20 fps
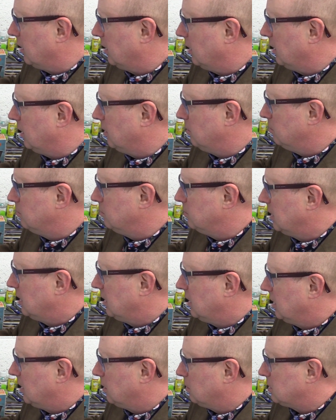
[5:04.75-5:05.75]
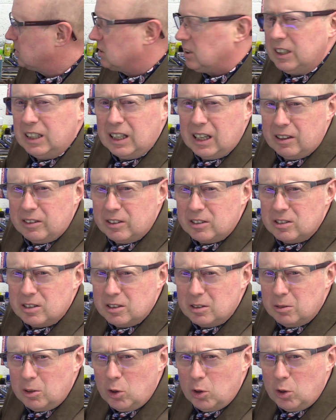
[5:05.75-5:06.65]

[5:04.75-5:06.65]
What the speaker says: and we'll see how the two